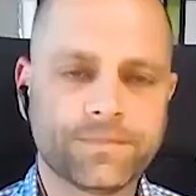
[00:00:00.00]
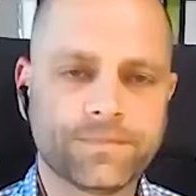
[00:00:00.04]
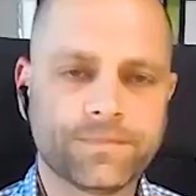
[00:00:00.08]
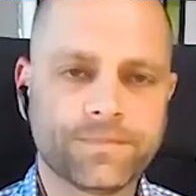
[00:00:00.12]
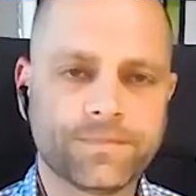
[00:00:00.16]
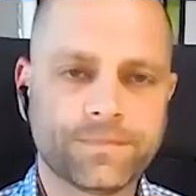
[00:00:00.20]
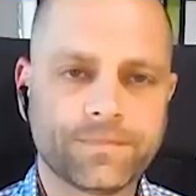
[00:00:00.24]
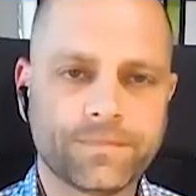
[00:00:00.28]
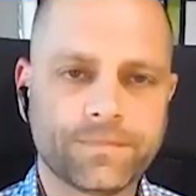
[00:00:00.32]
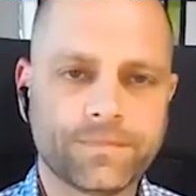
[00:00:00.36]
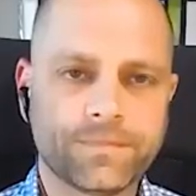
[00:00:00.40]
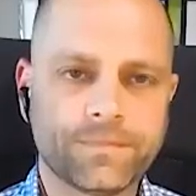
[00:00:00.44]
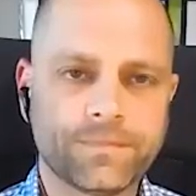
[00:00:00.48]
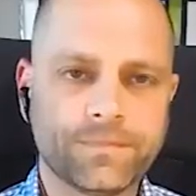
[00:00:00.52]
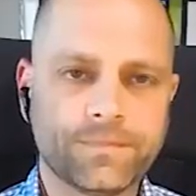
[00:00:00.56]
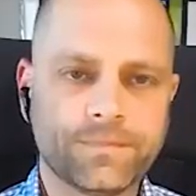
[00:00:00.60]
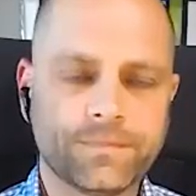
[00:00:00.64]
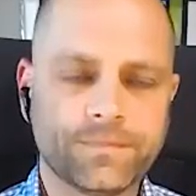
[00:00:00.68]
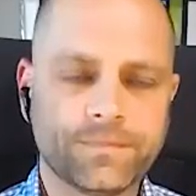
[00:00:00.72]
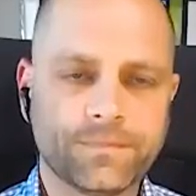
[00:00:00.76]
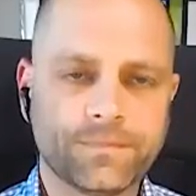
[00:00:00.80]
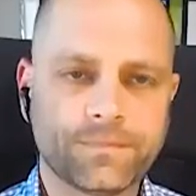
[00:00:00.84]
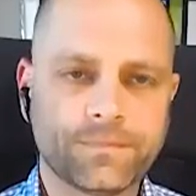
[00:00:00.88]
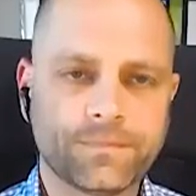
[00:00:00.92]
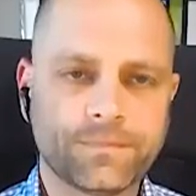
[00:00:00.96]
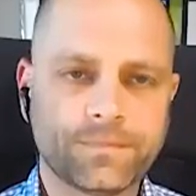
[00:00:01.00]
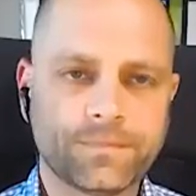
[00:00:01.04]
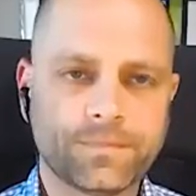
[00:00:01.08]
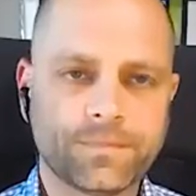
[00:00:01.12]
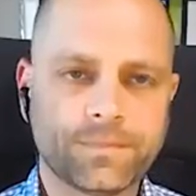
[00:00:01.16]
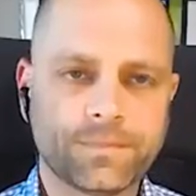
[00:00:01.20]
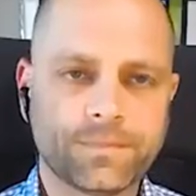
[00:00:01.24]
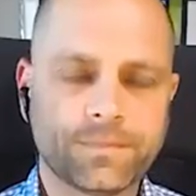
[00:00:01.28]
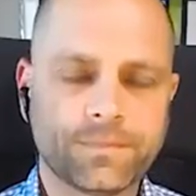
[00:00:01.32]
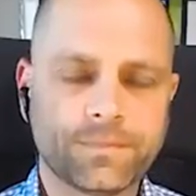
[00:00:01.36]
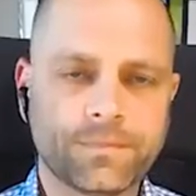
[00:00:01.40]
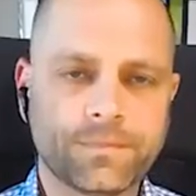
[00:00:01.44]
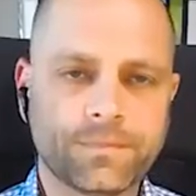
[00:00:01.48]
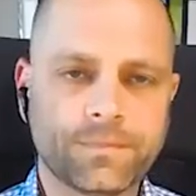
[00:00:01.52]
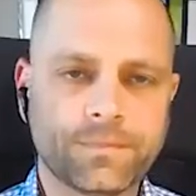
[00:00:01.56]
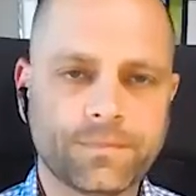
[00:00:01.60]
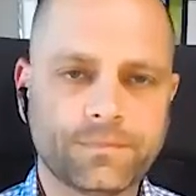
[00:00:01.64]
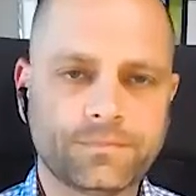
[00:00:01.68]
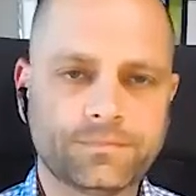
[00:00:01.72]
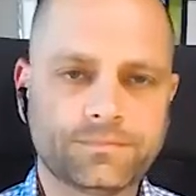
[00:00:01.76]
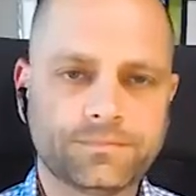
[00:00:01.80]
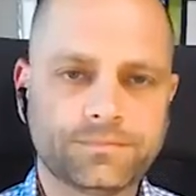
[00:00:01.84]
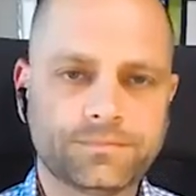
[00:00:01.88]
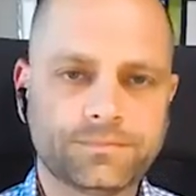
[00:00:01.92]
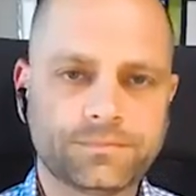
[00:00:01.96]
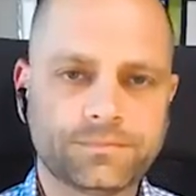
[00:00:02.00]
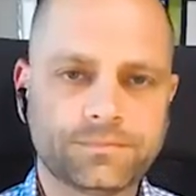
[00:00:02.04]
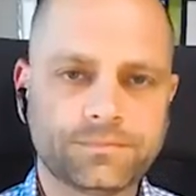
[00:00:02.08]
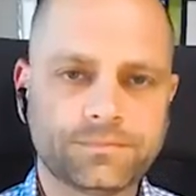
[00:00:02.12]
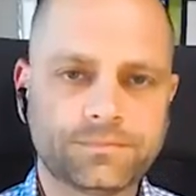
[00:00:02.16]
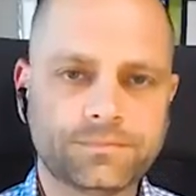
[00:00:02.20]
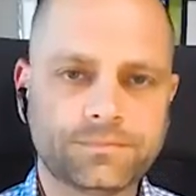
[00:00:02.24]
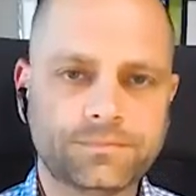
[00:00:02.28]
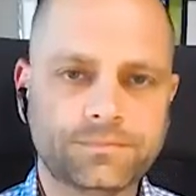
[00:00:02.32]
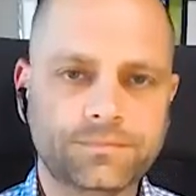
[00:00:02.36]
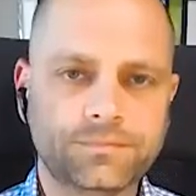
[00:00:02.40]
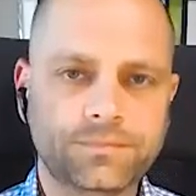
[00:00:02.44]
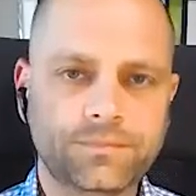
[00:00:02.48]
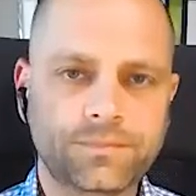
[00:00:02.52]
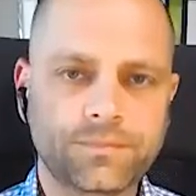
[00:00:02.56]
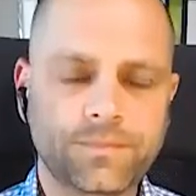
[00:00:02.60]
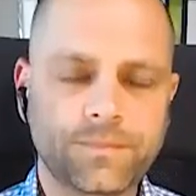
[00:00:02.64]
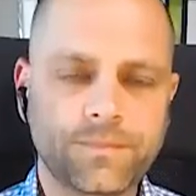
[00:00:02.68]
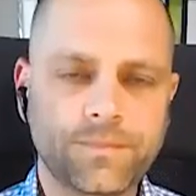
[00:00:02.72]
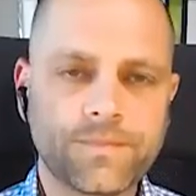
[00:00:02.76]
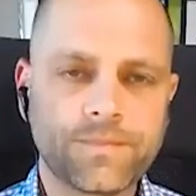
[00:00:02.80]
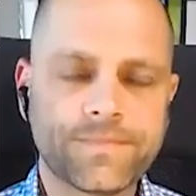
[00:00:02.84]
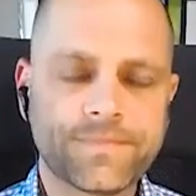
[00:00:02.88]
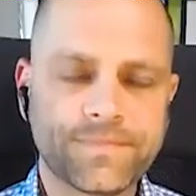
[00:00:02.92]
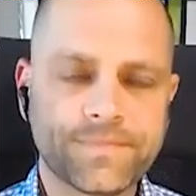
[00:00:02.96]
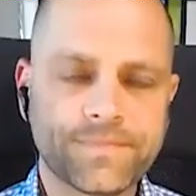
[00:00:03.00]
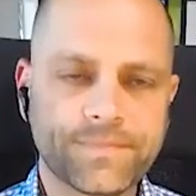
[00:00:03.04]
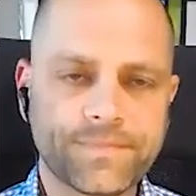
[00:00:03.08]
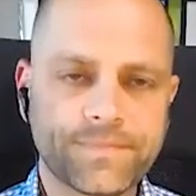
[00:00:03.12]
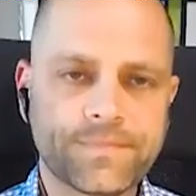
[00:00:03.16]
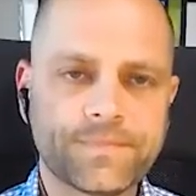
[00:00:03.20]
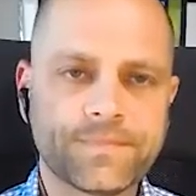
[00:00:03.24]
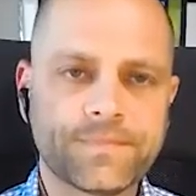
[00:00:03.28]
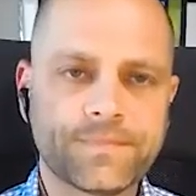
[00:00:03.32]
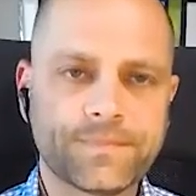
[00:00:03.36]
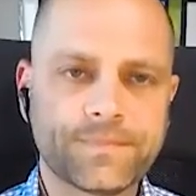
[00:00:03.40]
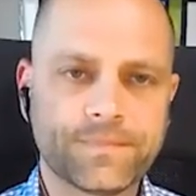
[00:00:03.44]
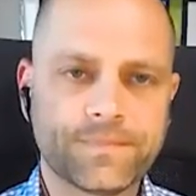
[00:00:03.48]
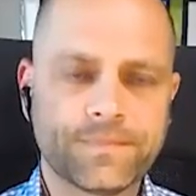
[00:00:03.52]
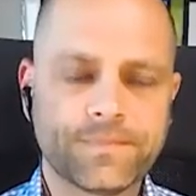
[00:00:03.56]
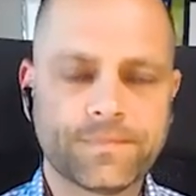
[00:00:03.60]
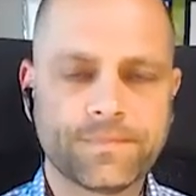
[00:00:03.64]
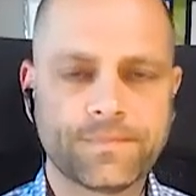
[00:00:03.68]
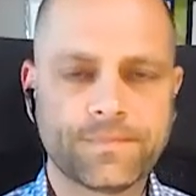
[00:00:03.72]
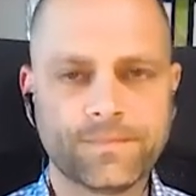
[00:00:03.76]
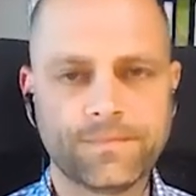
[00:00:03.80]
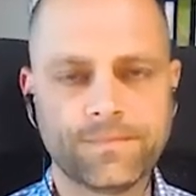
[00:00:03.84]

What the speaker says: No words are spoken by the person on screen.